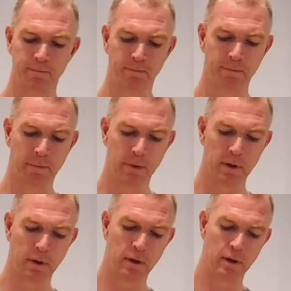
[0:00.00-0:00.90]

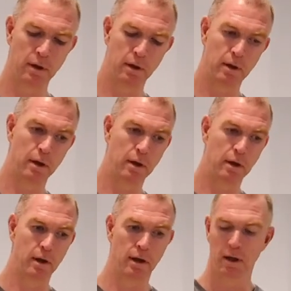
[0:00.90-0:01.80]

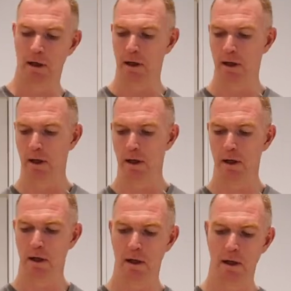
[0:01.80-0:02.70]

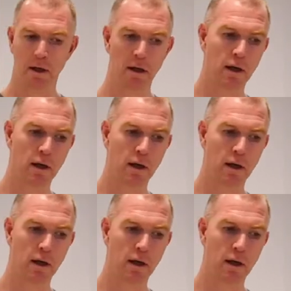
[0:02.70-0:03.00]
Nothing is said.